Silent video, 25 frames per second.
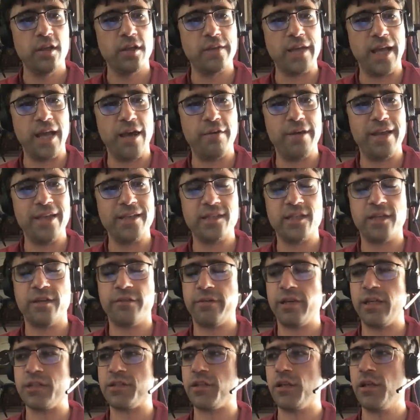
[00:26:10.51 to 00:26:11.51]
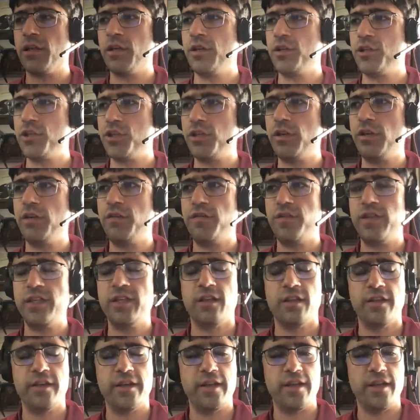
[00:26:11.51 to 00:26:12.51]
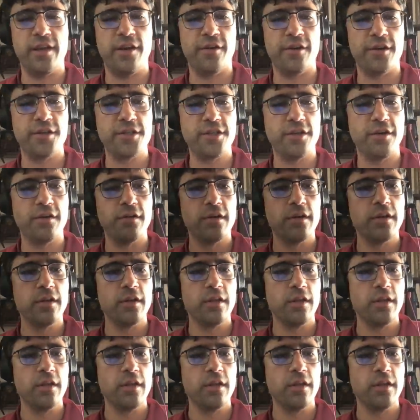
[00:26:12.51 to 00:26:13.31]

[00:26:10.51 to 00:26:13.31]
of how async Rust should feel in a year or two.